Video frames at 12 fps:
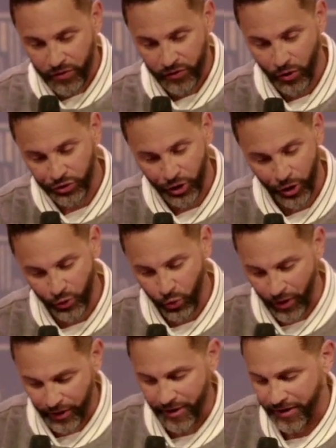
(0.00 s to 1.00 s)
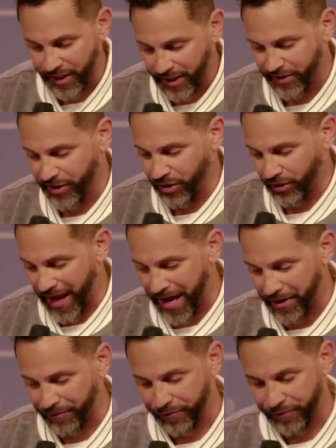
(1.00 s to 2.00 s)
So, church, what are the things in your
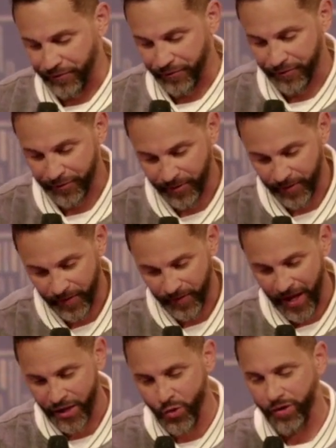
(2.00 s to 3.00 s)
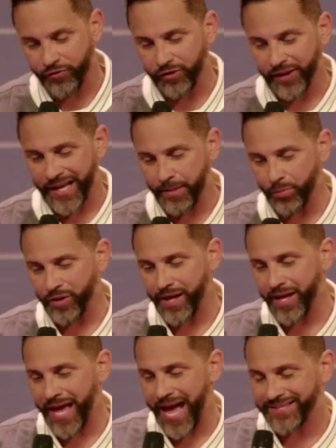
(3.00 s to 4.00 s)
life that you have
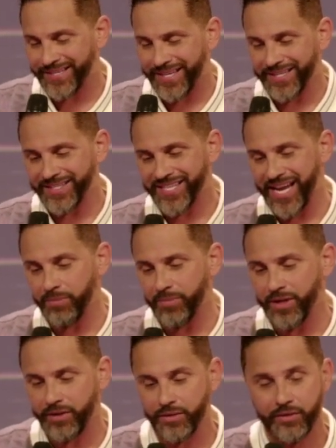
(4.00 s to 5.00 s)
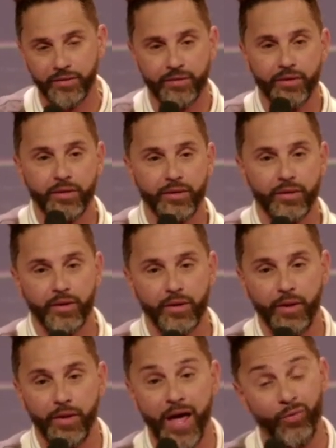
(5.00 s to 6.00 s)
labeled as contentment
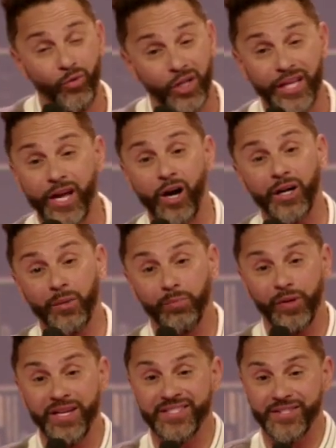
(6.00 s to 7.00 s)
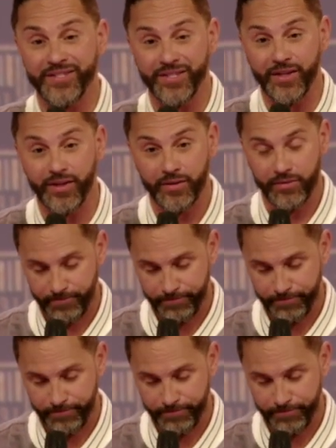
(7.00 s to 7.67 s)
that really are complacency?